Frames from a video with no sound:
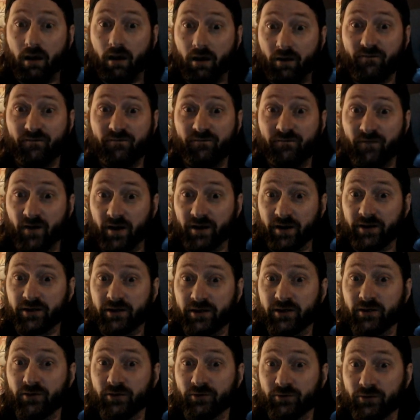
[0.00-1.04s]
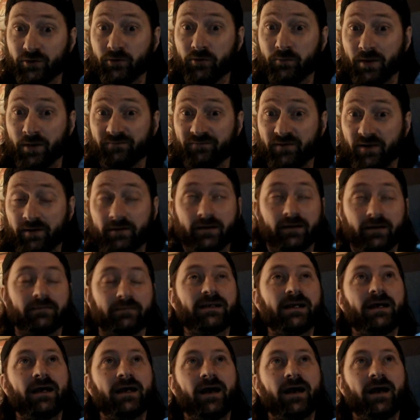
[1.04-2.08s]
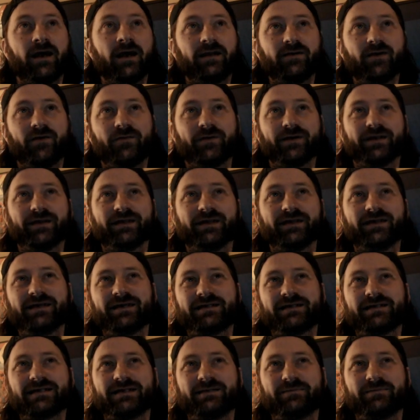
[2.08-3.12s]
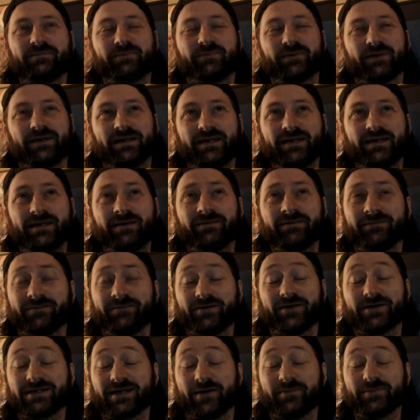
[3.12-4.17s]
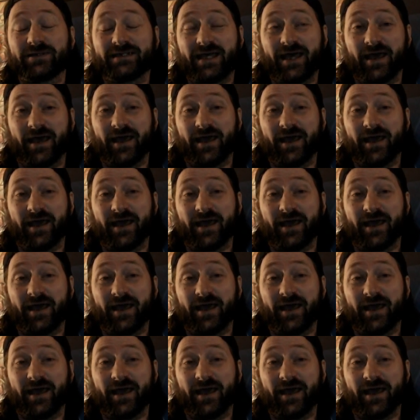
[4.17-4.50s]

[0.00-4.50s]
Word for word: fuck you do, motherfucker. You know, no, in this, he, but he looks upset.